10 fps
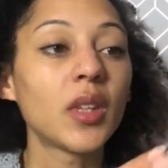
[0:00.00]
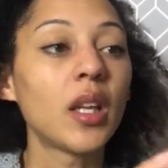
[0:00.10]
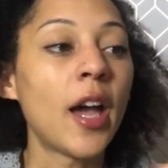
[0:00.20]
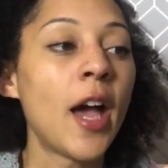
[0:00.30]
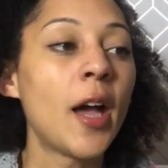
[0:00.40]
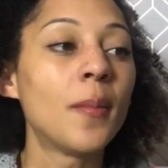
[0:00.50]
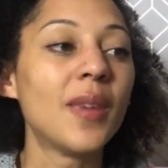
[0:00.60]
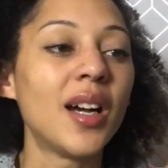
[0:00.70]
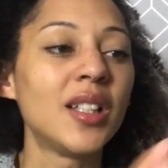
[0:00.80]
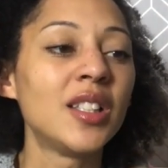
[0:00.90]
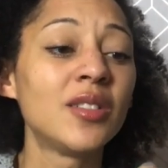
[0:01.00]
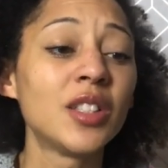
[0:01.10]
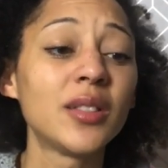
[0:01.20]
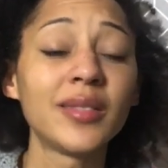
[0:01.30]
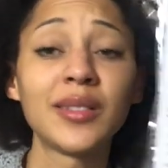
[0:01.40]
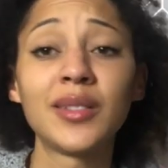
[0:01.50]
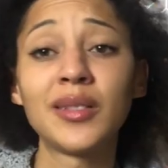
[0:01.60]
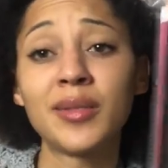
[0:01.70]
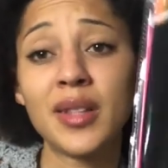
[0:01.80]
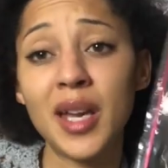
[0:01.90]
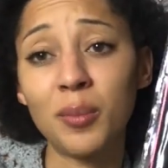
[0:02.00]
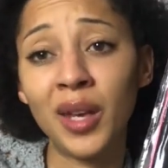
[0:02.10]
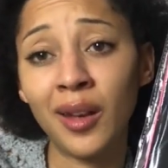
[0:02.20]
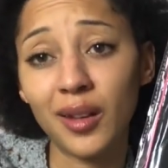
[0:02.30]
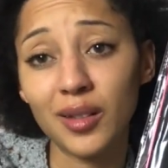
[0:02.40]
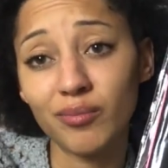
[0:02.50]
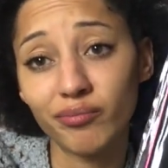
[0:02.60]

I love that they're pink.